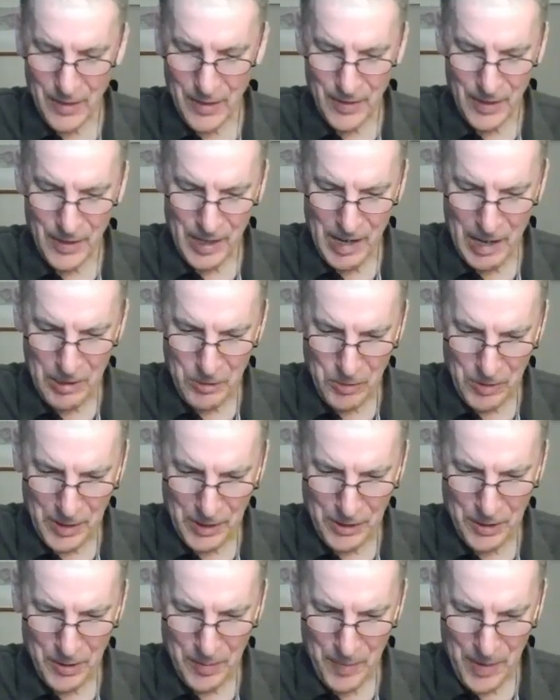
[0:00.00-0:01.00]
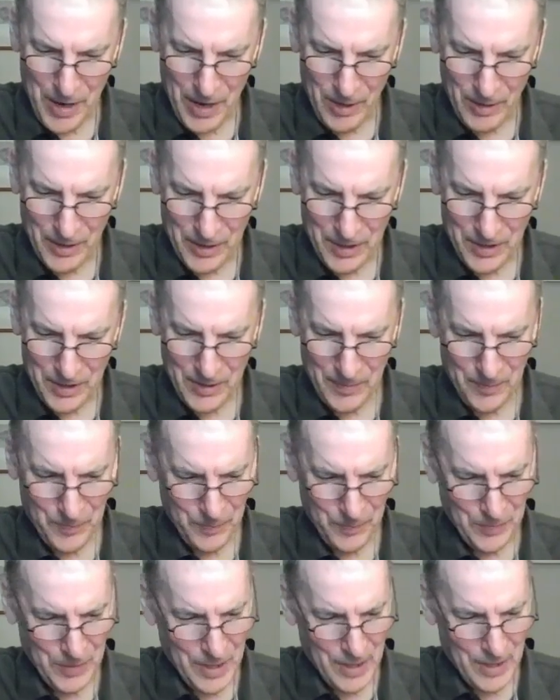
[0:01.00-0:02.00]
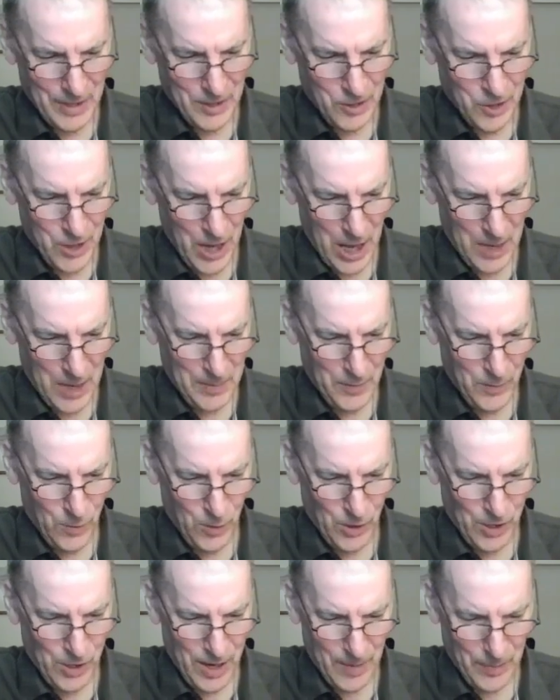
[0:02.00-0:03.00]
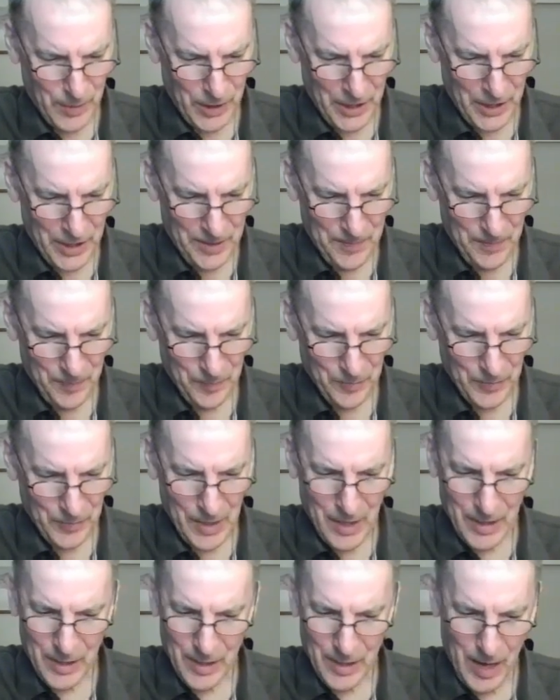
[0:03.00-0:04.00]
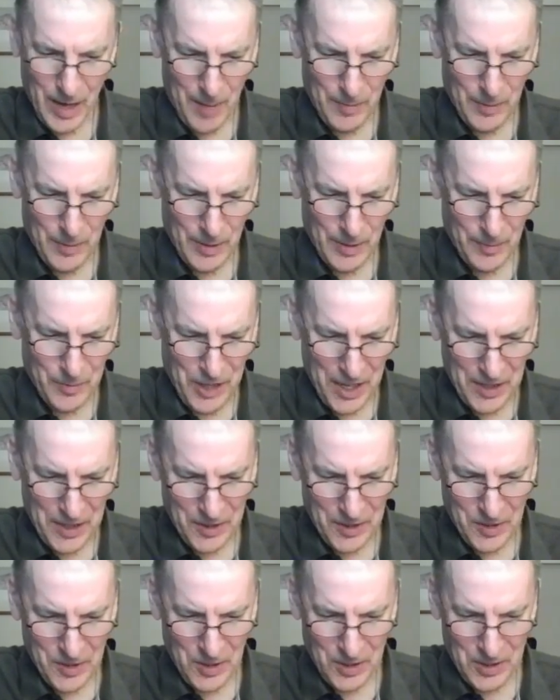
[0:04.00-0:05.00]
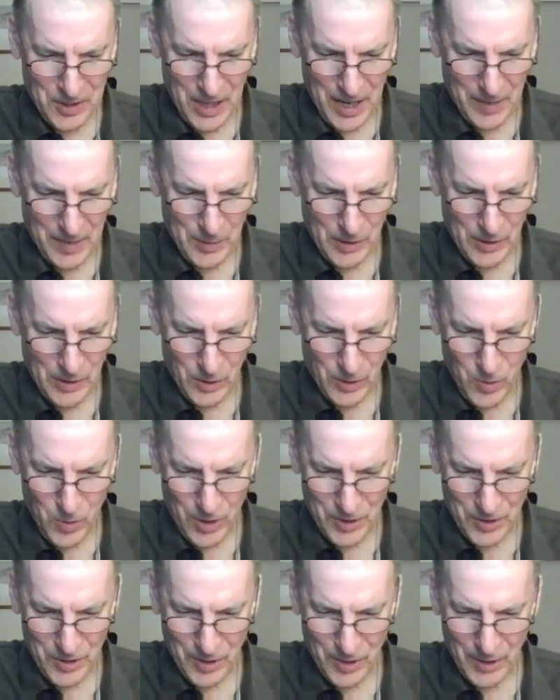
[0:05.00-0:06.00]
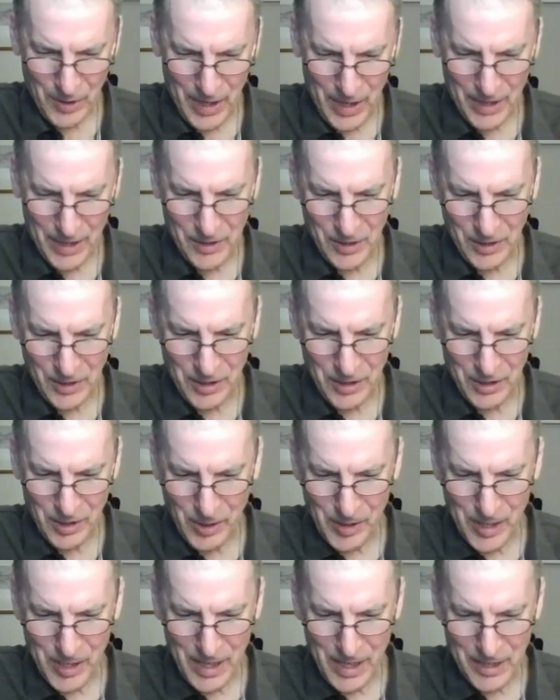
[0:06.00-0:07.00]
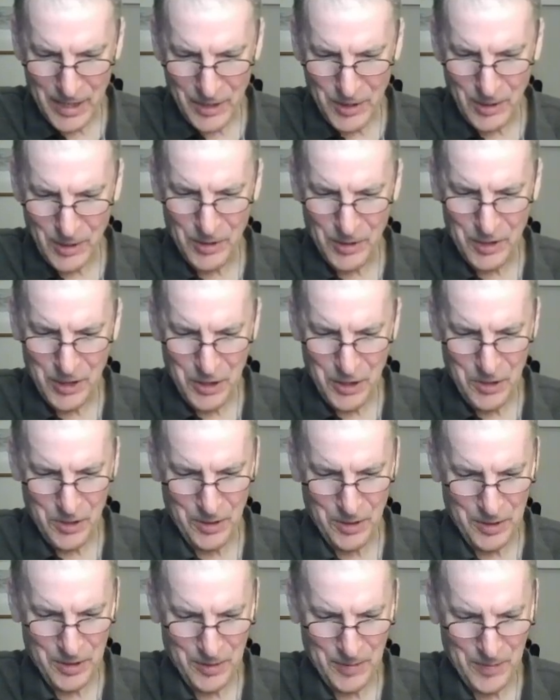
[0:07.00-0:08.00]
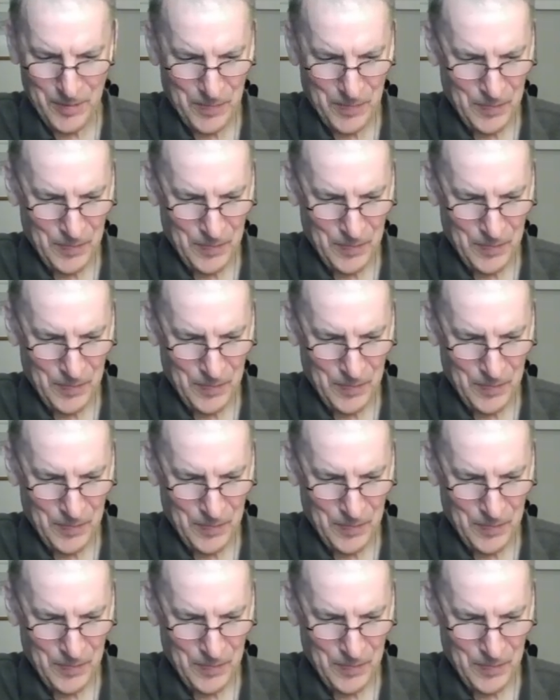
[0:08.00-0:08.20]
They contradict their parents, chatter before company, gobble up dainties at the table, cross their legs, and tyrannize their teachers.